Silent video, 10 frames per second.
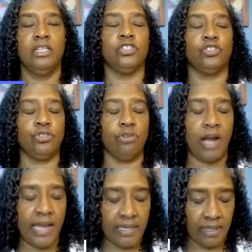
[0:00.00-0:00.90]
to
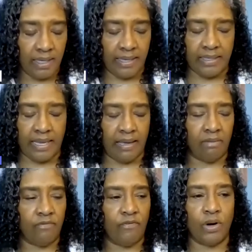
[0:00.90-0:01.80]
try to lay
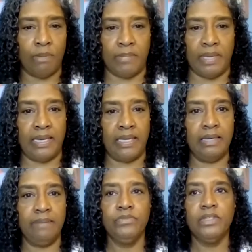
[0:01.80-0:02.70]
down for a minute,